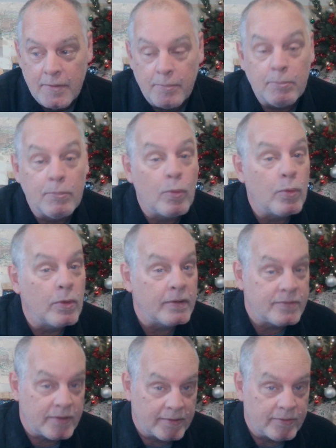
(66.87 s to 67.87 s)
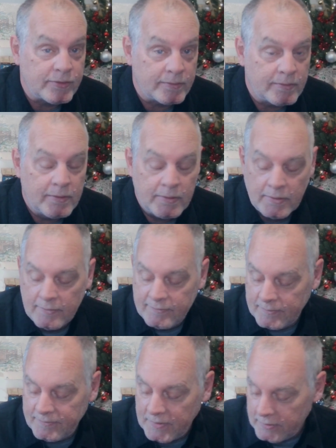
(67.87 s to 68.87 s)
more attention
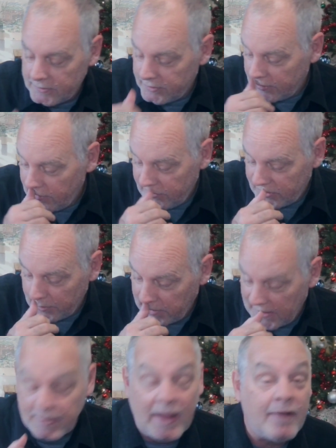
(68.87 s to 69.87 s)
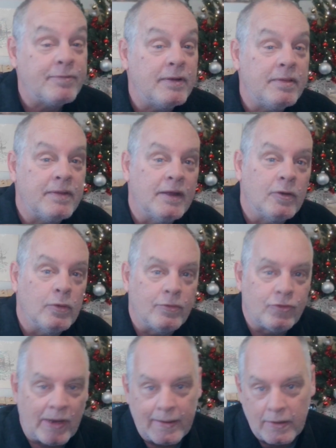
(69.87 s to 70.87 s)
from folks who used to blame everything on
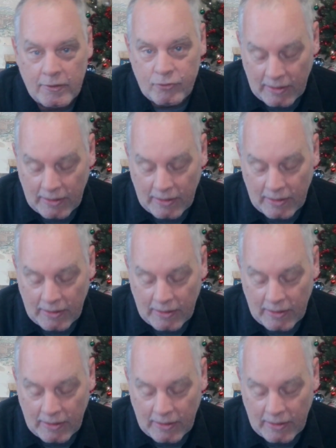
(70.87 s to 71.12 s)
China, and